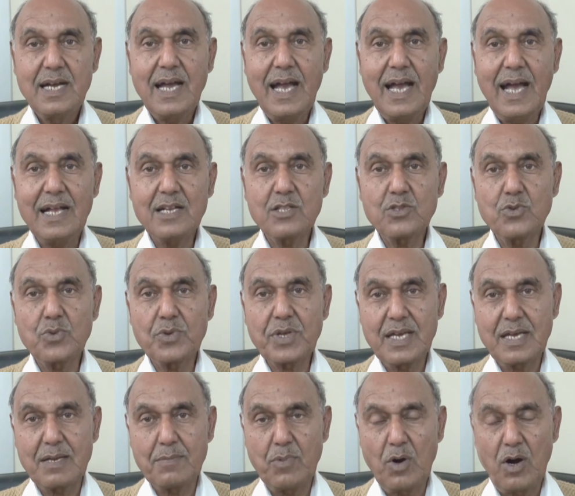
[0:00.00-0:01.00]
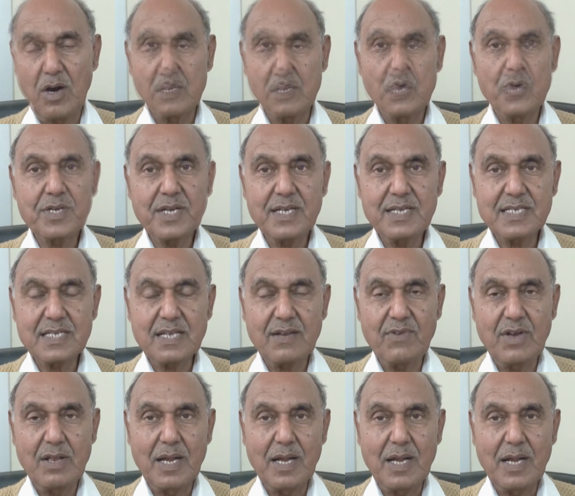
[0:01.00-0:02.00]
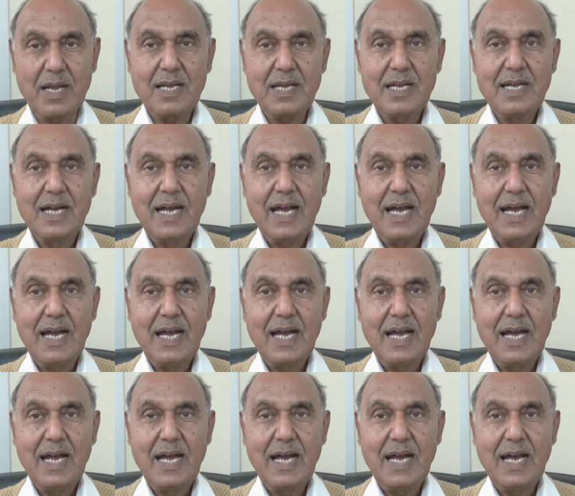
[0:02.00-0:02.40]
and through gearbox is available